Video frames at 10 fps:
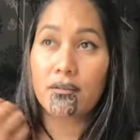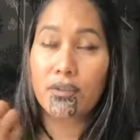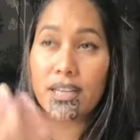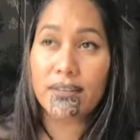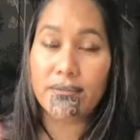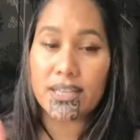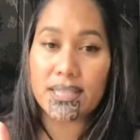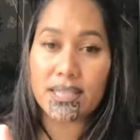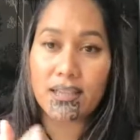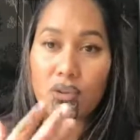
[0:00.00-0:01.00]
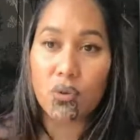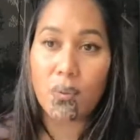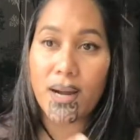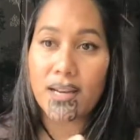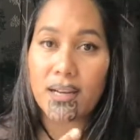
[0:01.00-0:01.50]
really investing in your
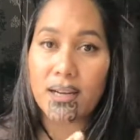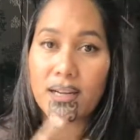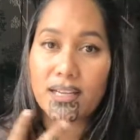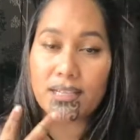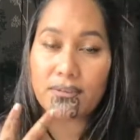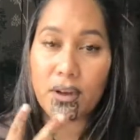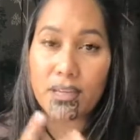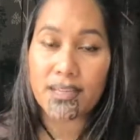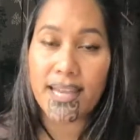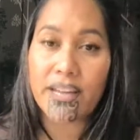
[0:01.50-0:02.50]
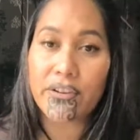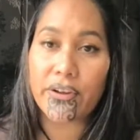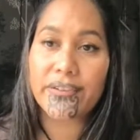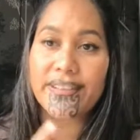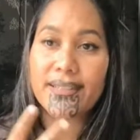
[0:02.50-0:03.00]
wānanga as
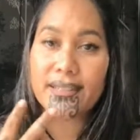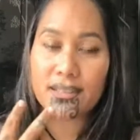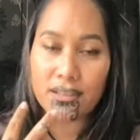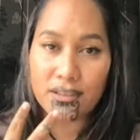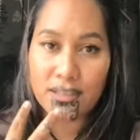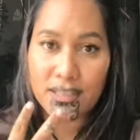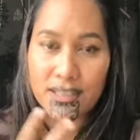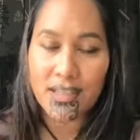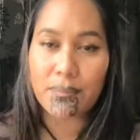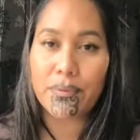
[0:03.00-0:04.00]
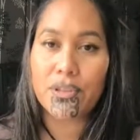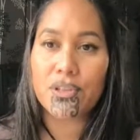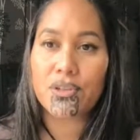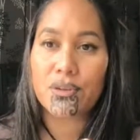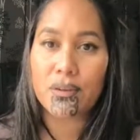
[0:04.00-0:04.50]
landowners to
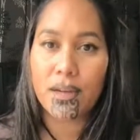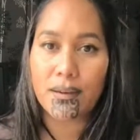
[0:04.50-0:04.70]
establish